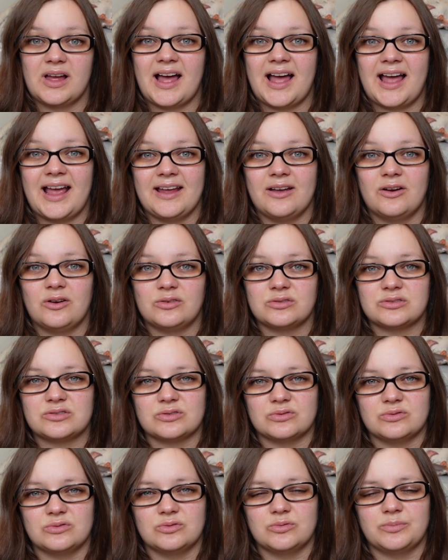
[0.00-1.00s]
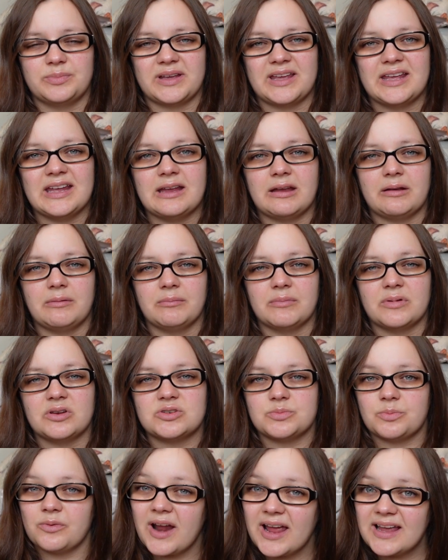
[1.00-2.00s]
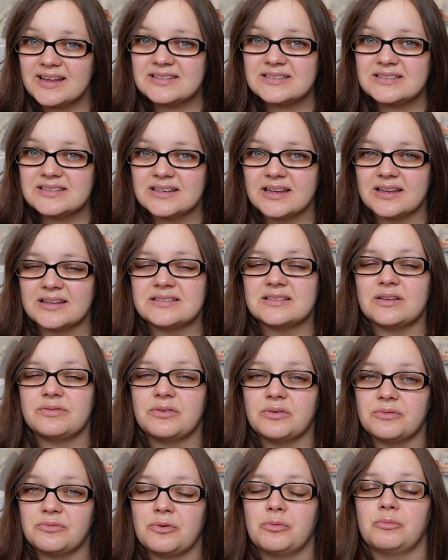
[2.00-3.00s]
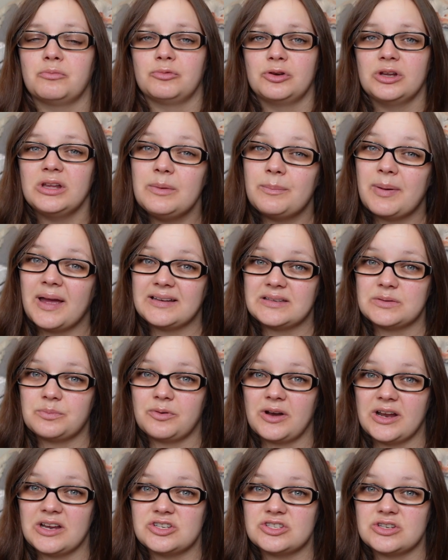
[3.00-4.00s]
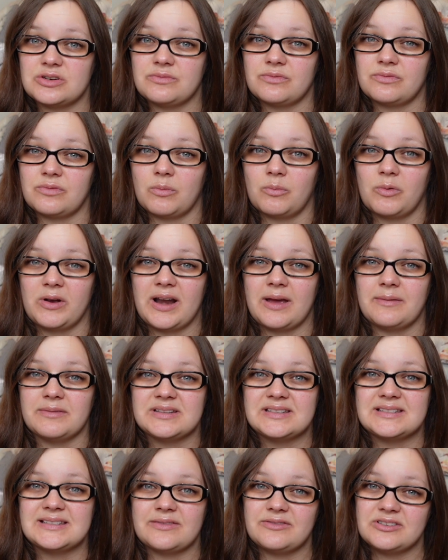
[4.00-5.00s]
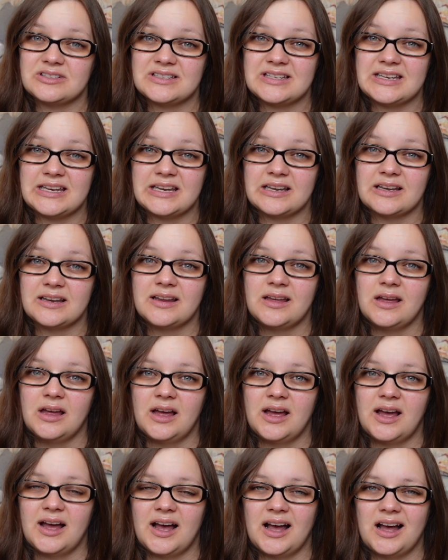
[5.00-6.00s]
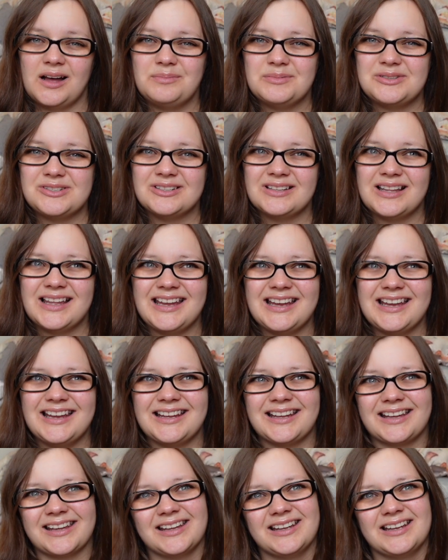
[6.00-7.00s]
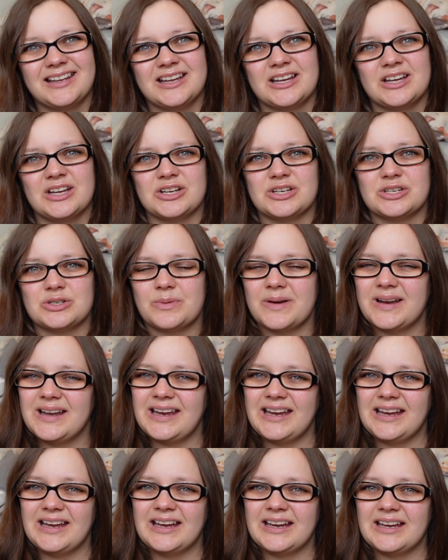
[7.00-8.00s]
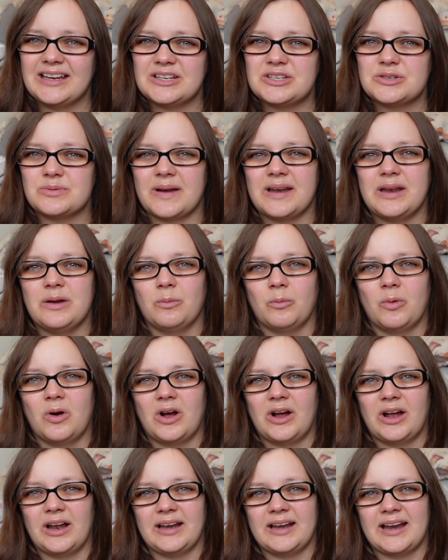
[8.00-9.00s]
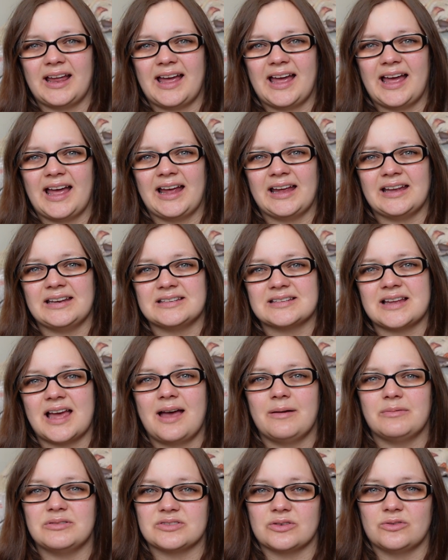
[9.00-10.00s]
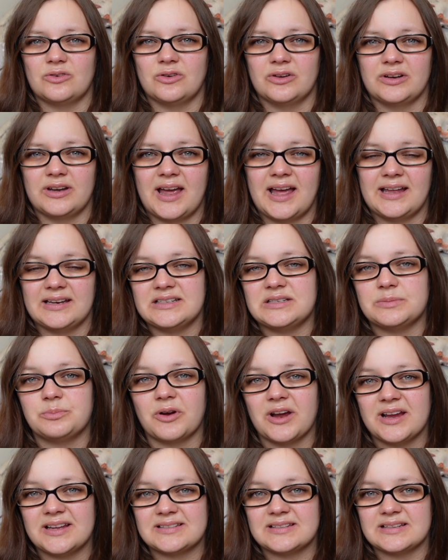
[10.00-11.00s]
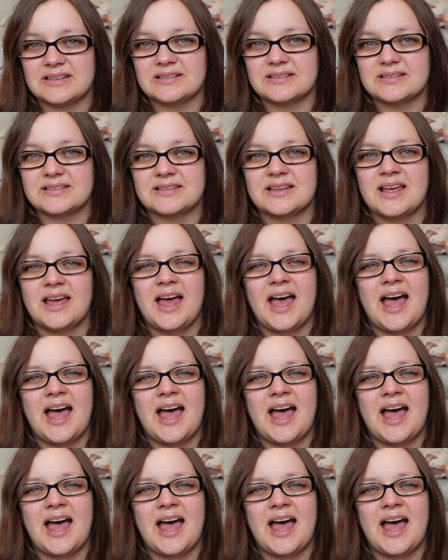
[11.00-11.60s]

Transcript: I also became depressed. I suffered from really bad depression from when I was seventeen up to like twenty, twenty-one, and I was on antidepressants.